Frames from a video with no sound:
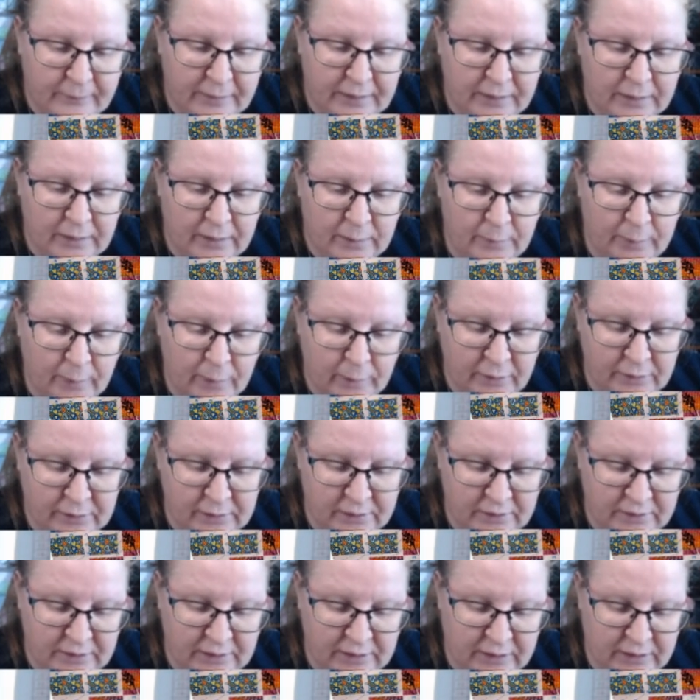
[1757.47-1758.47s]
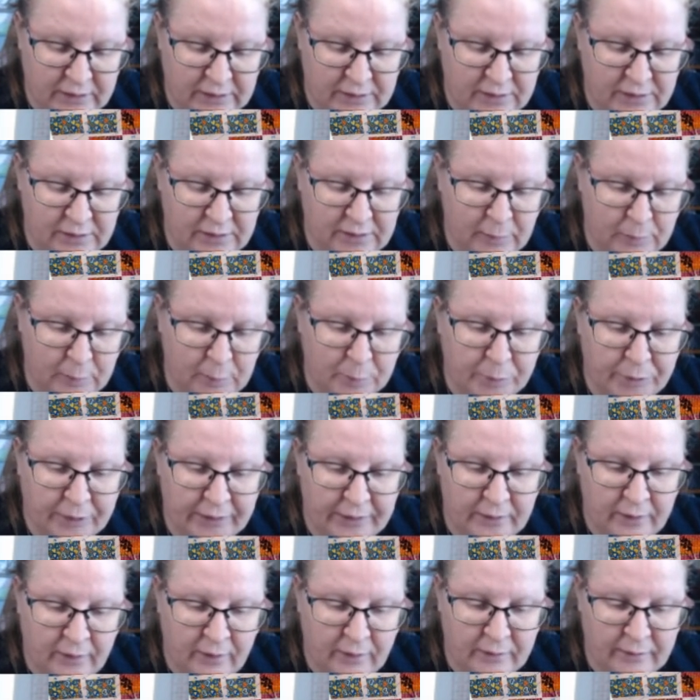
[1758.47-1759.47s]
Hubby wants a double brick
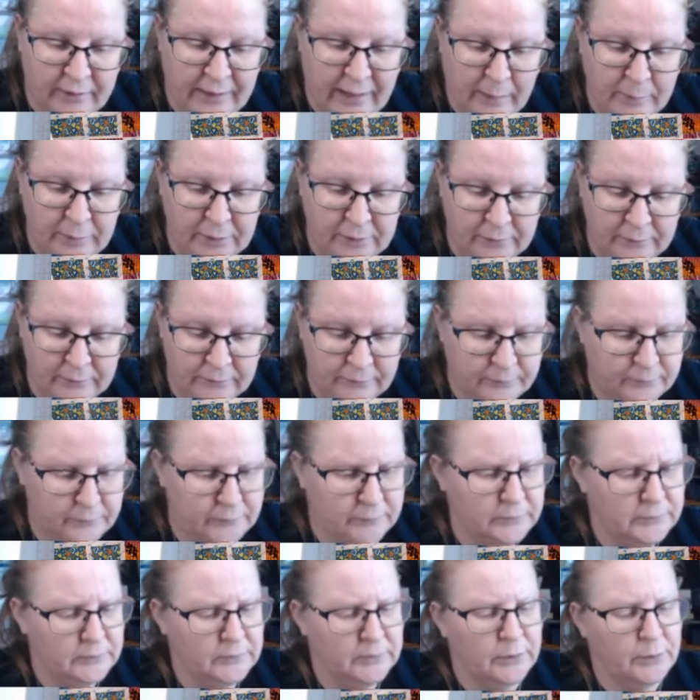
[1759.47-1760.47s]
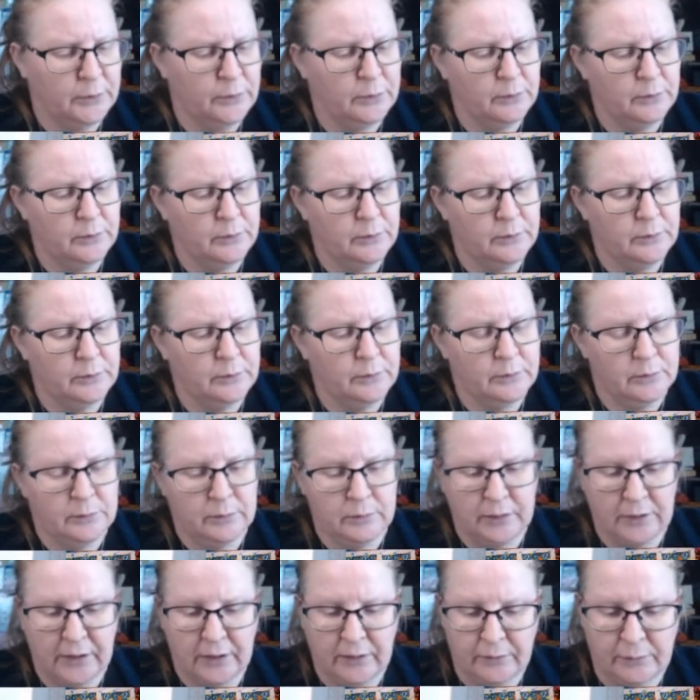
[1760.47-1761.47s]
log cabin. No,
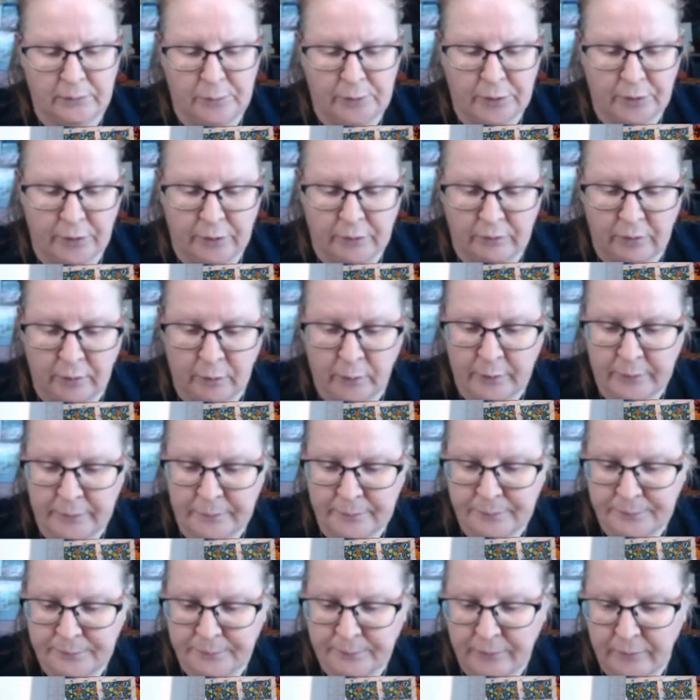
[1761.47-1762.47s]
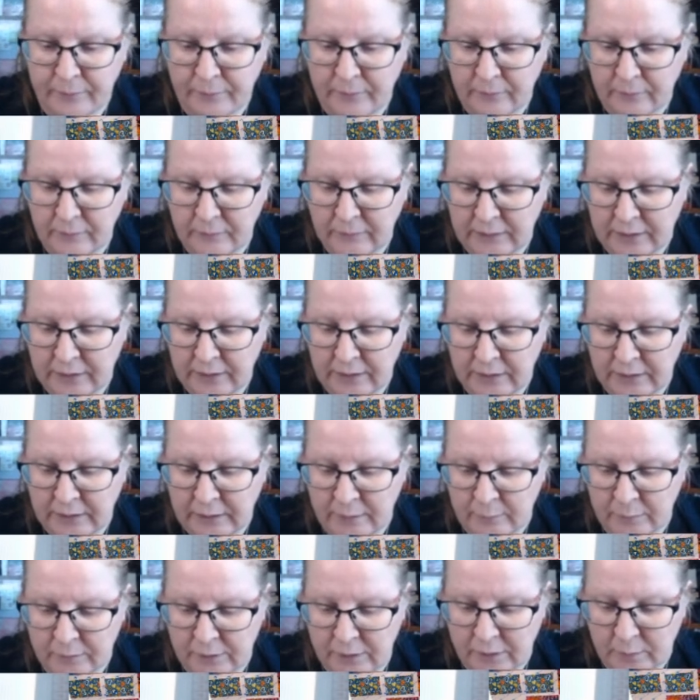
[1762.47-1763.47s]
I'm doing the wrong one.
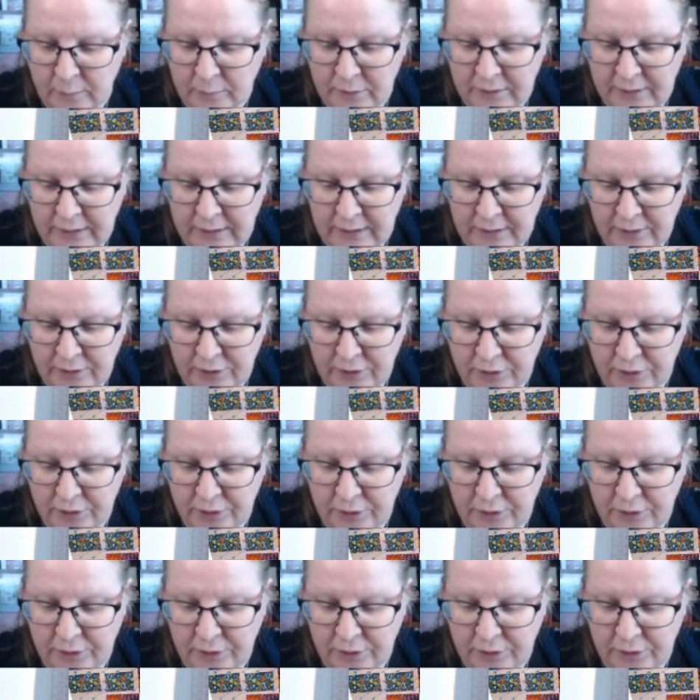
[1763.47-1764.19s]
Double slash.